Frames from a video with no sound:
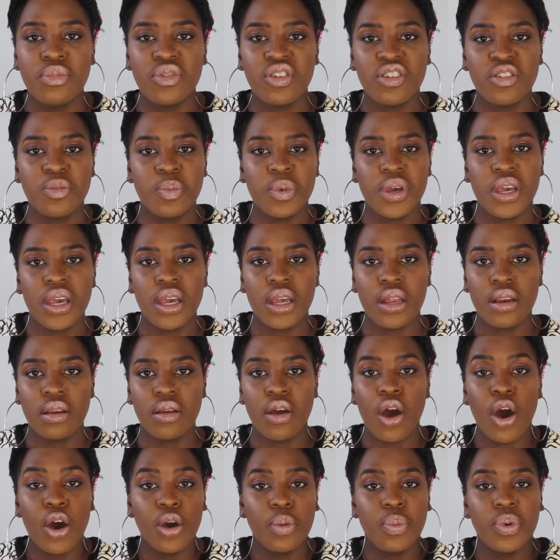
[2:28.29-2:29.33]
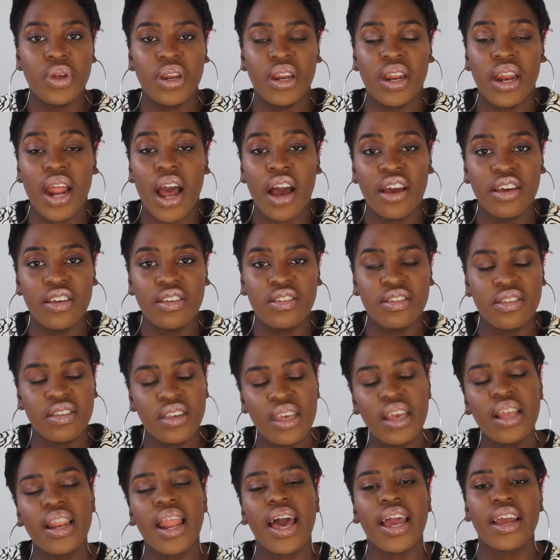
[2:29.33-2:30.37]
just being open in how you
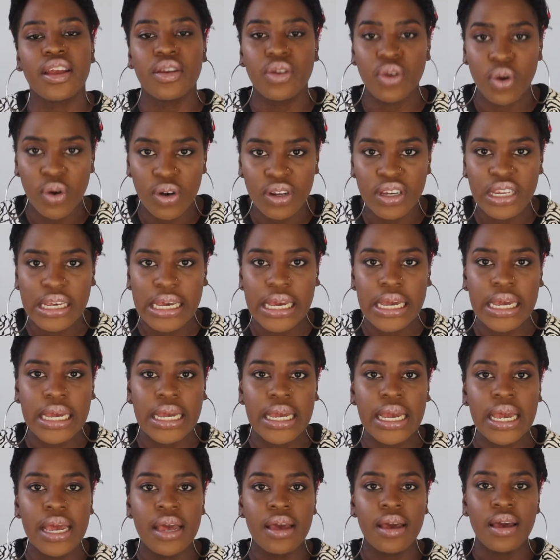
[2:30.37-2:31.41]
sit, like nodding,